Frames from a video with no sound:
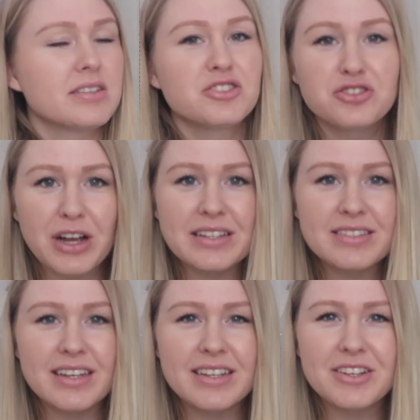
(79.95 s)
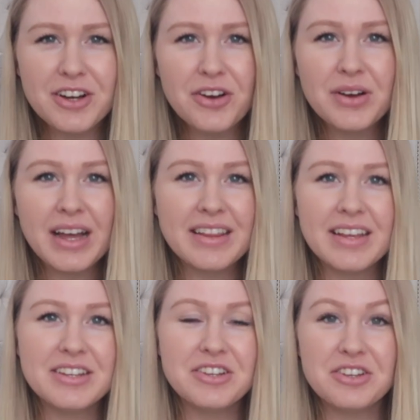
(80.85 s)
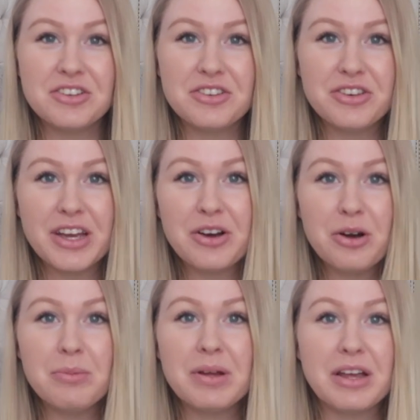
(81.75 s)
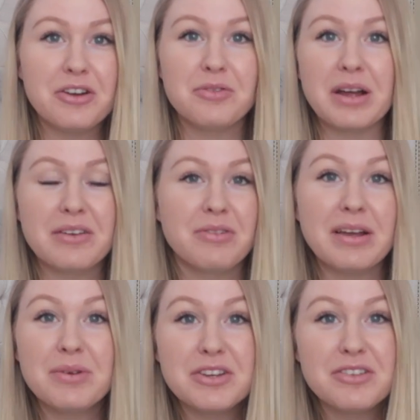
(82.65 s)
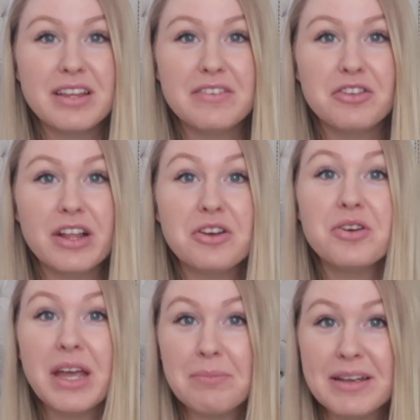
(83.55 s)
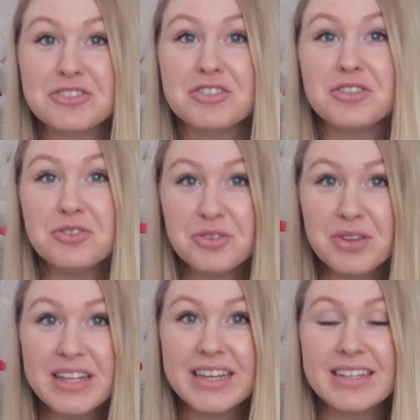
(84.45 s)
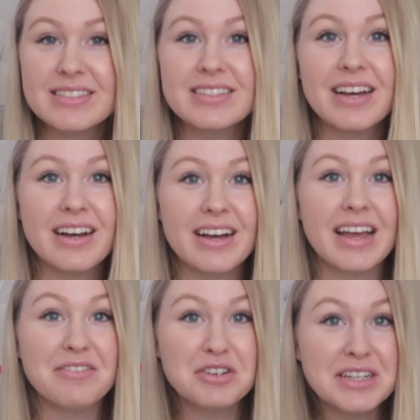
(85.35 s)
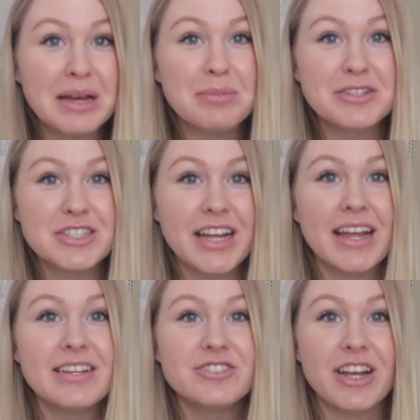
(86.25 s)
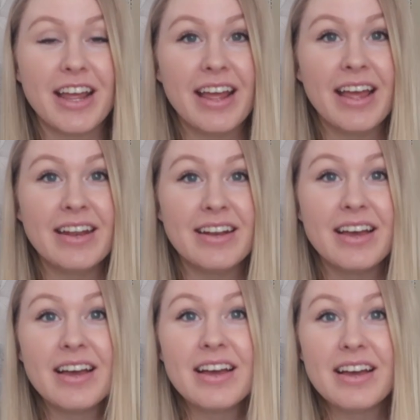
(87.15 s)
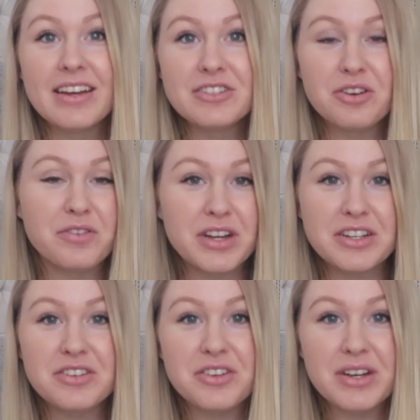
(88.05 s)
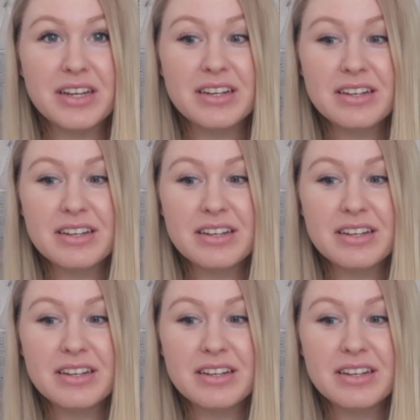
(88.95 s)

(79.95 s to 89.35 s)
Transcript: stress it, you know. And then you get home, or right when you're leaving, they're like, okay, make sure you do this every diaper change and don't forget to do it.